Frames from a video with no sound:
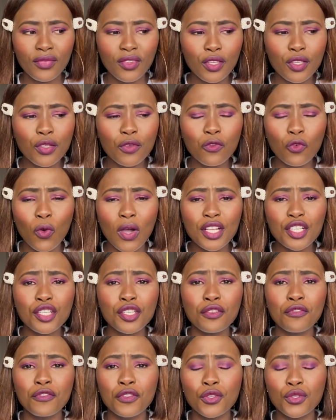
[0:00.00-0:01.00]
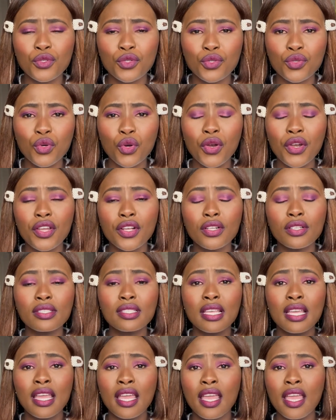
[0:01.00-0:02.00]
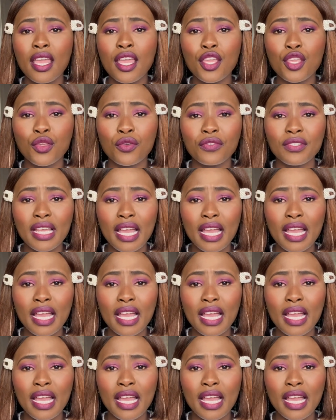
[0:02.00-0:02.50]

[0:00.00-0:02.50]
you've watched a few tutorials, you've